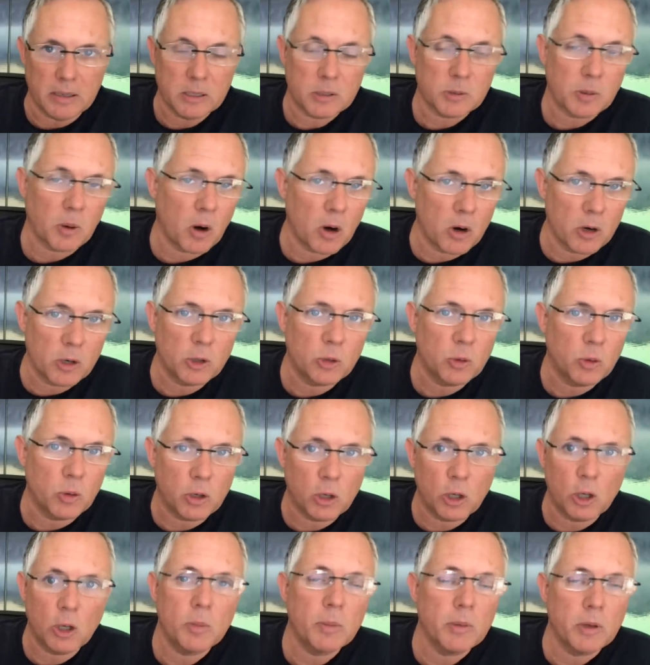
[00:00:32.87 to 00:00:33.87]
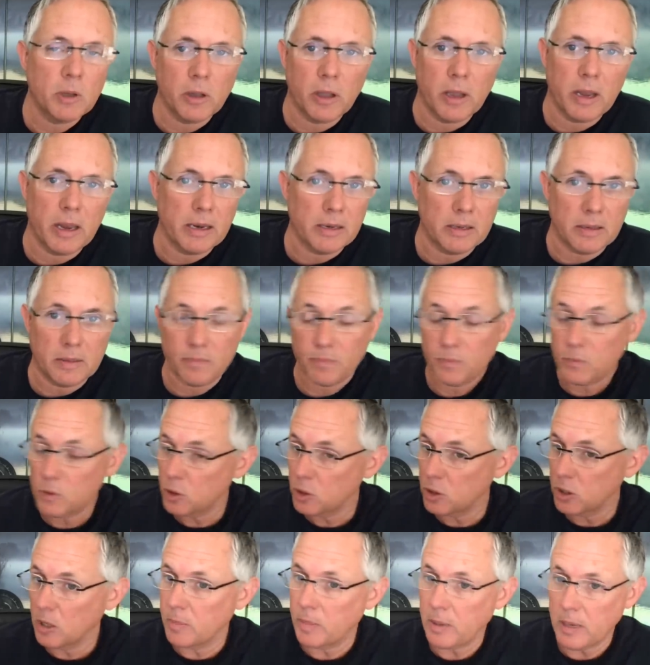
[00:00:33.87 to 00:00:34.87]
It's hard to accumulate
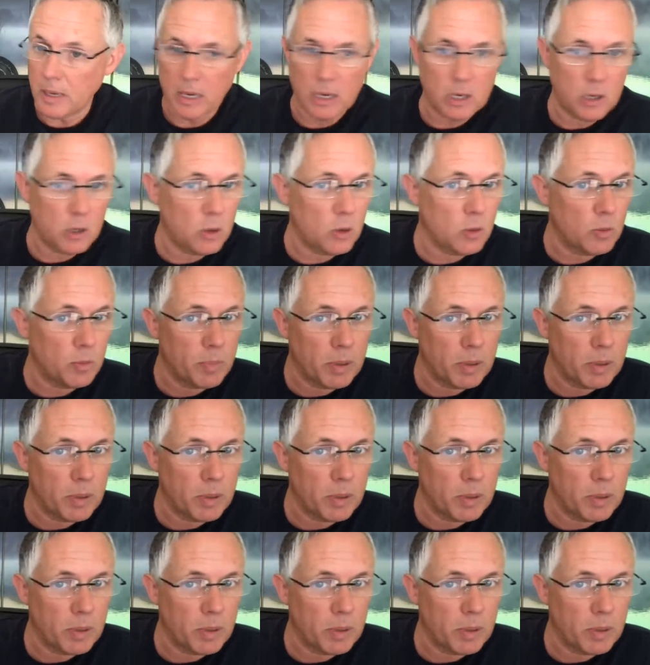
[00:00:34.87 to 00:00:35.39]
Shiba Inu,